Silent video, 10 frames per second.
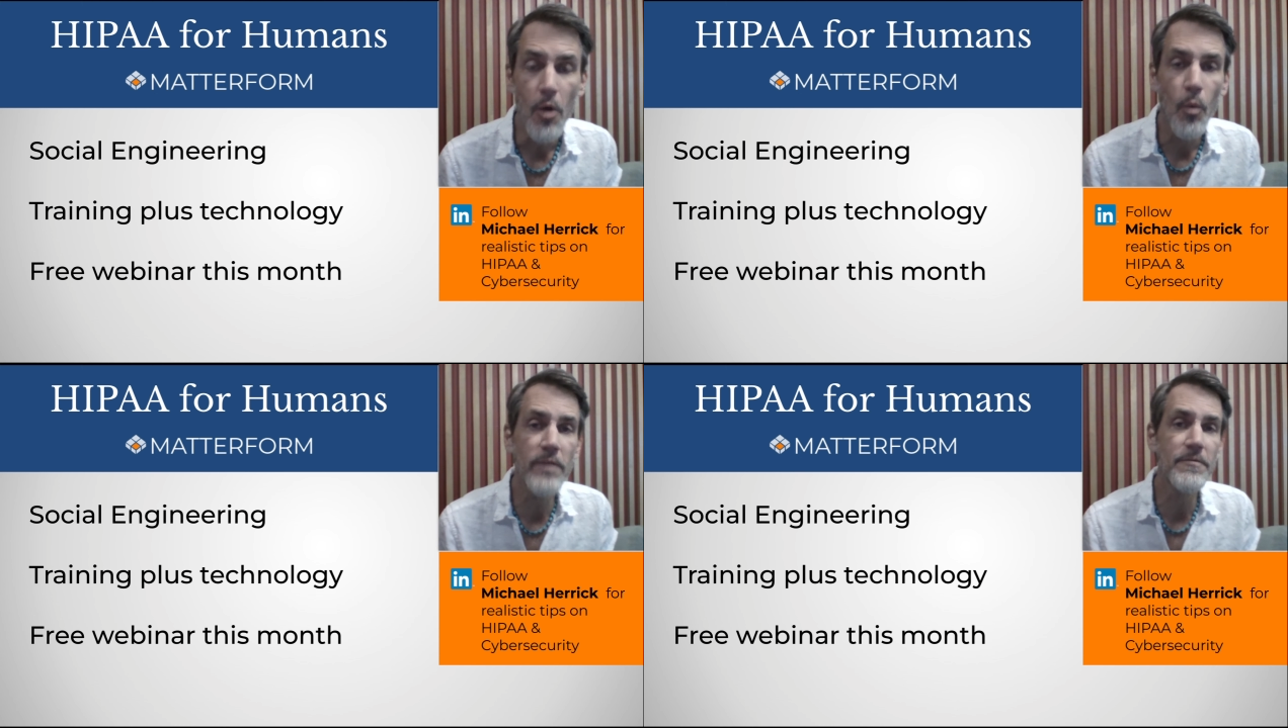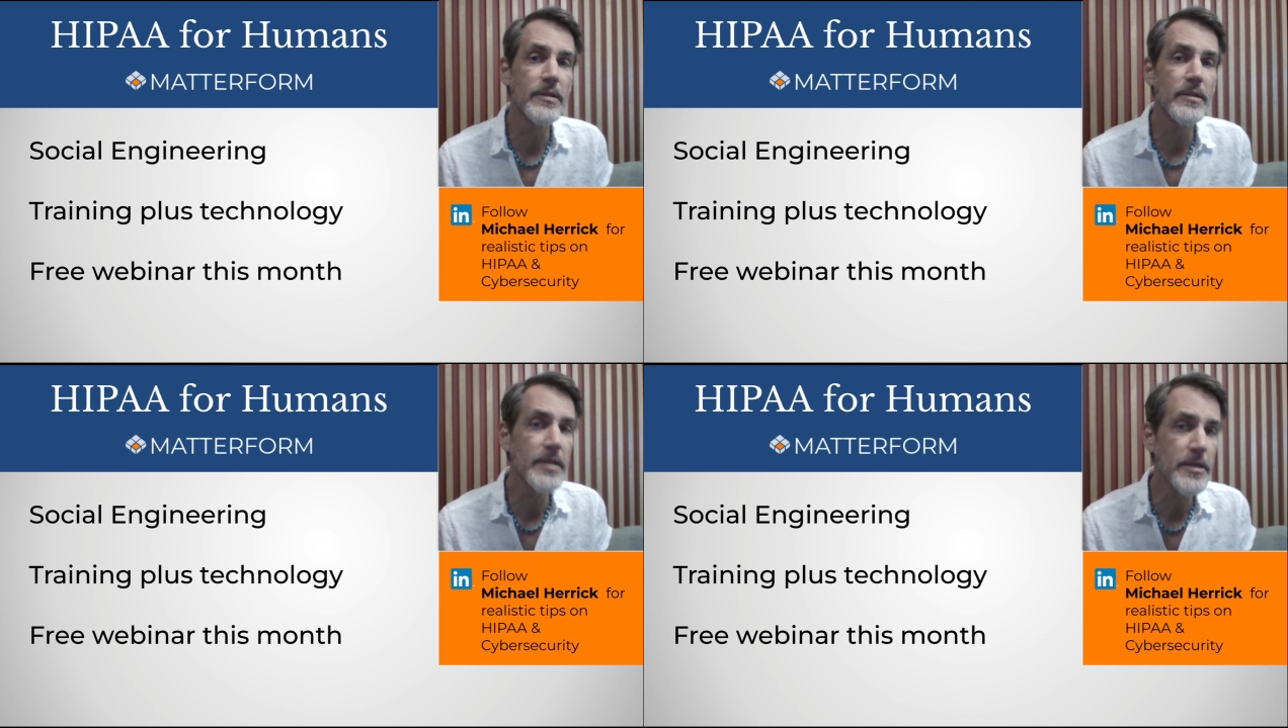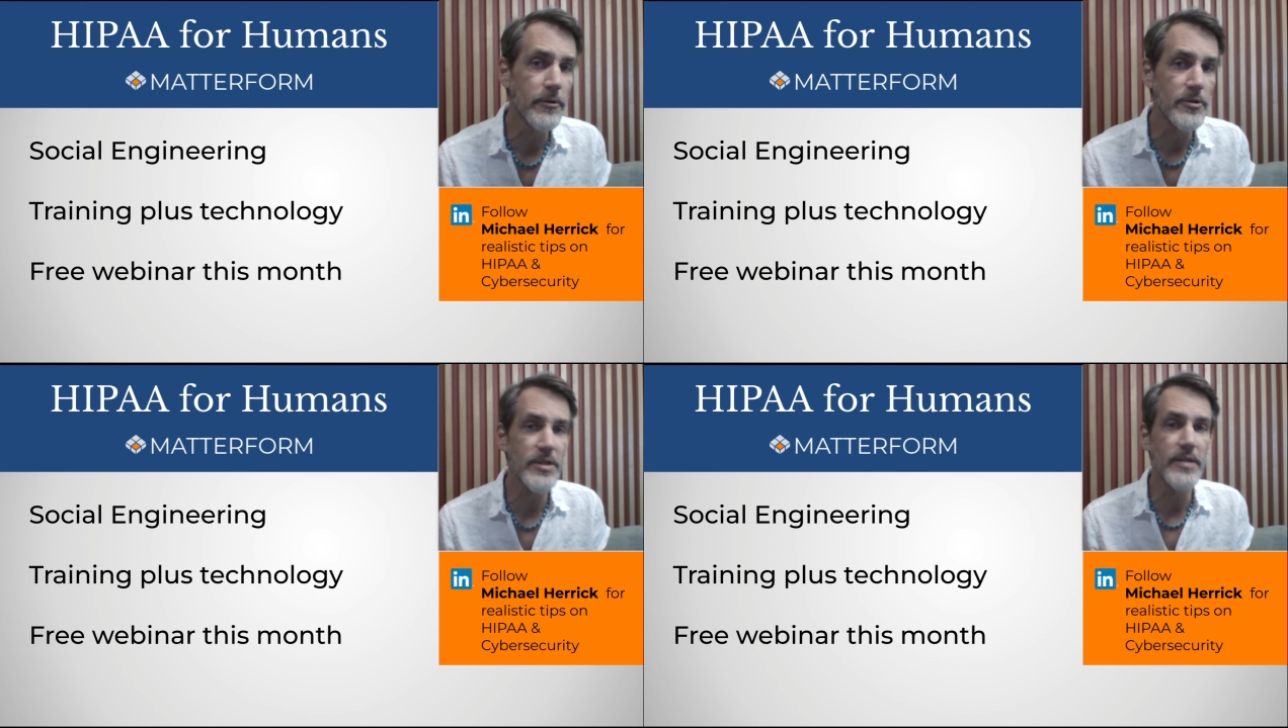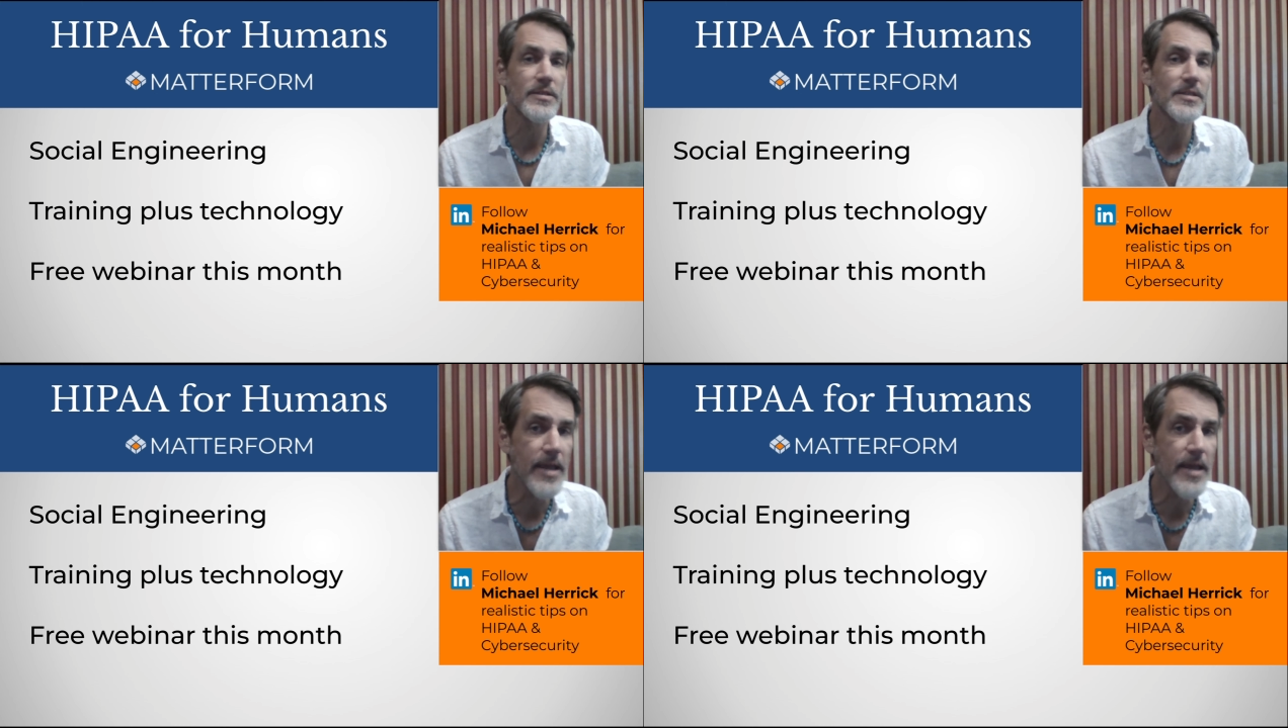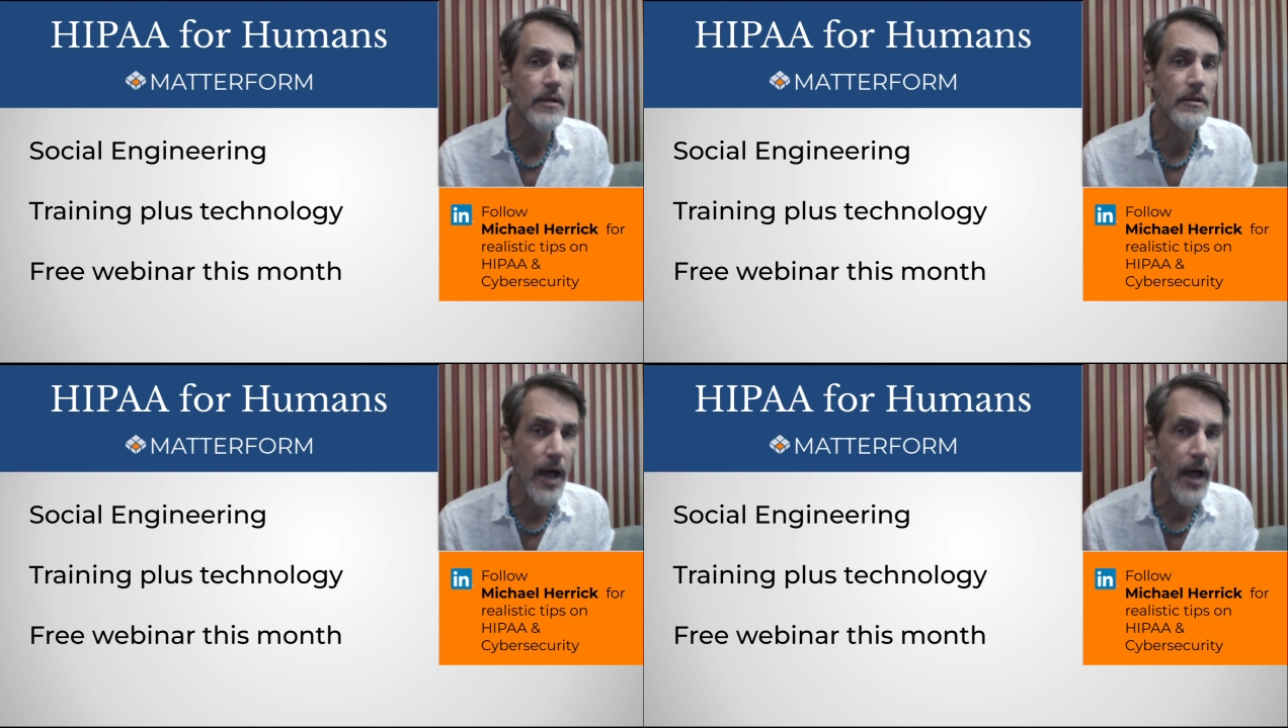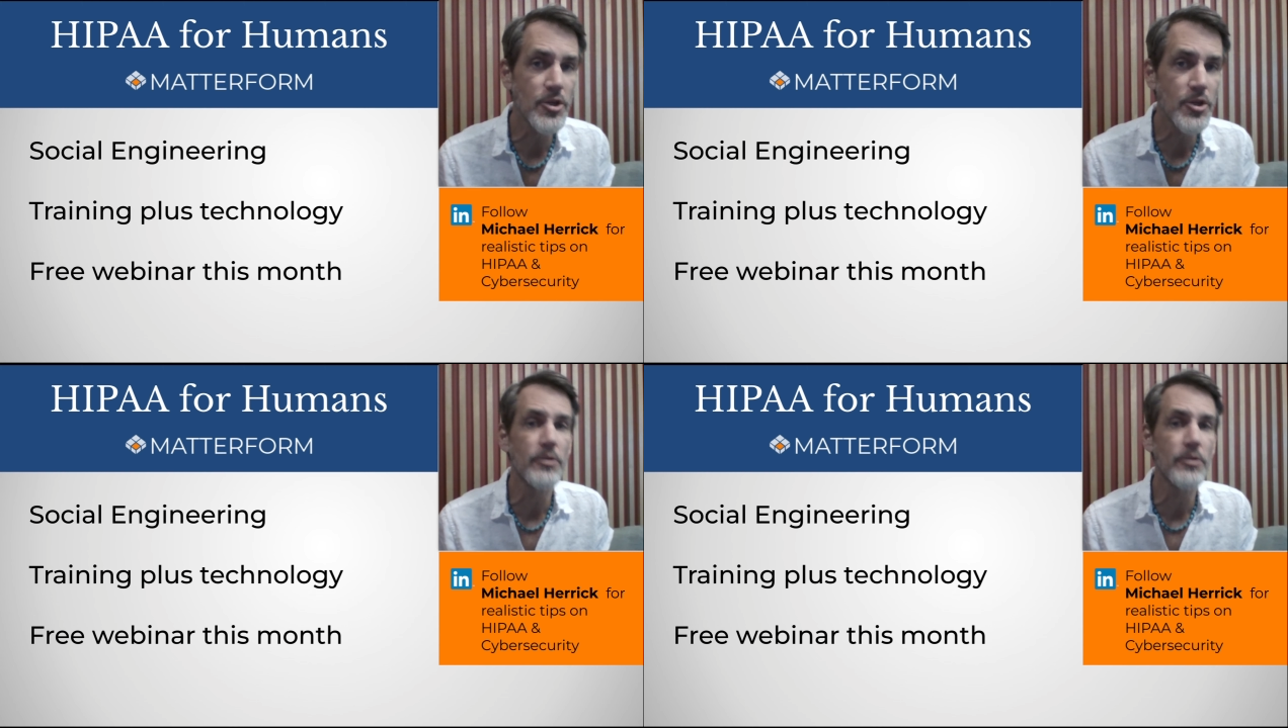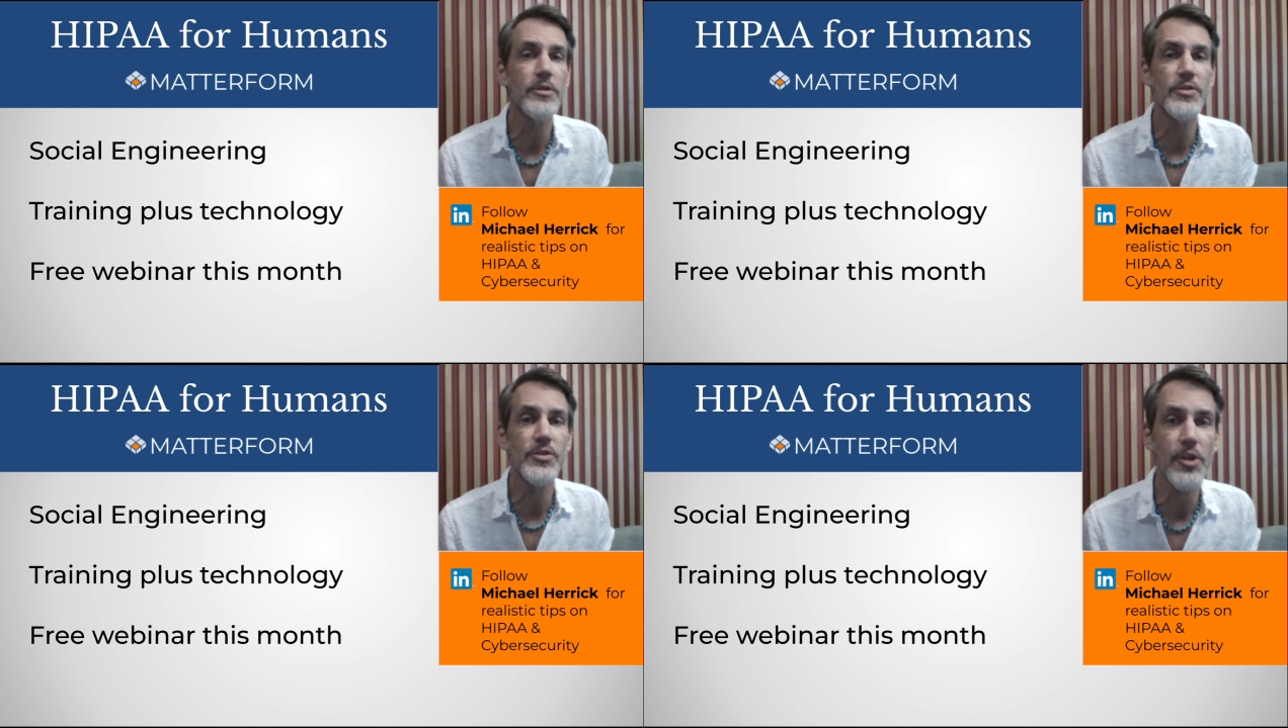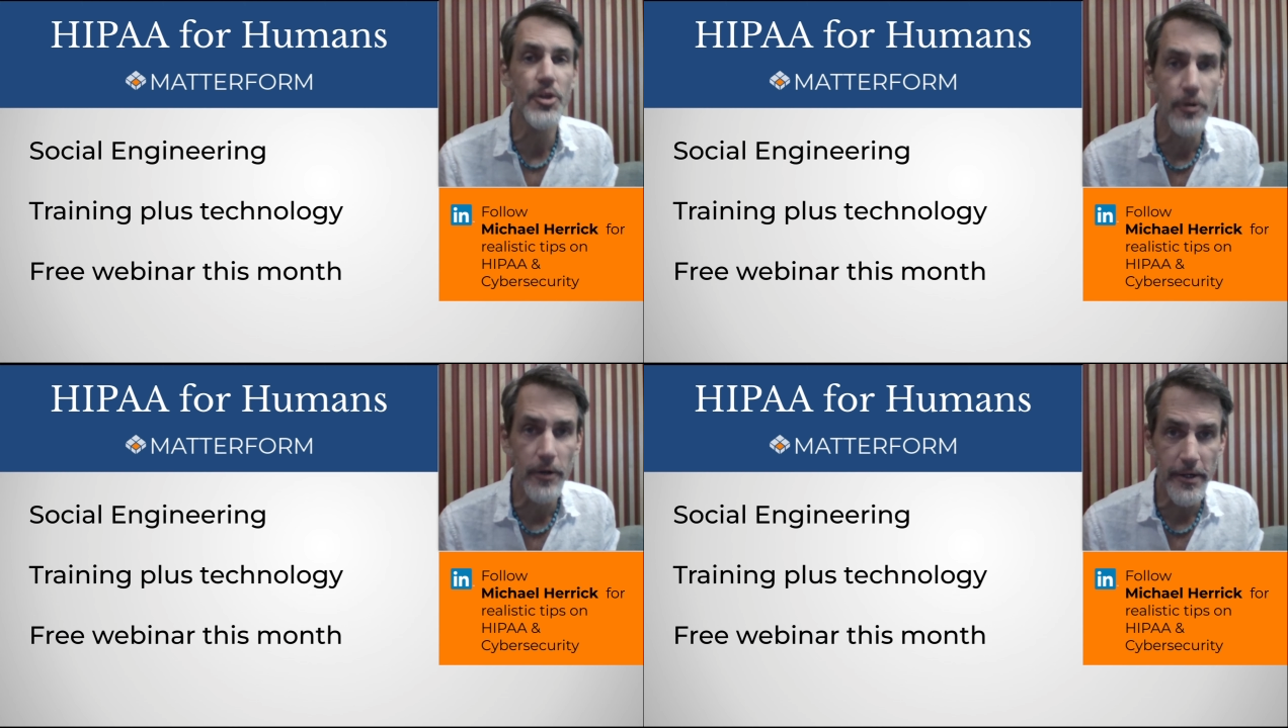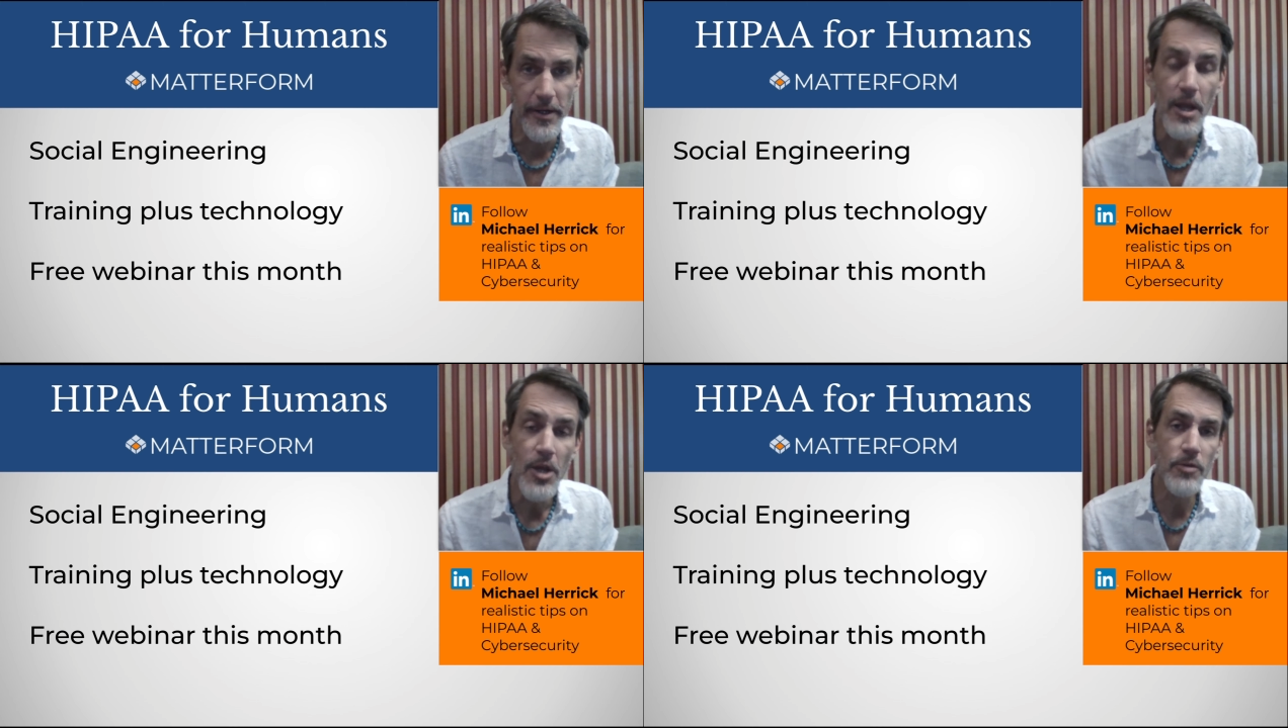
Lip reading: one of the leaders in psychological security,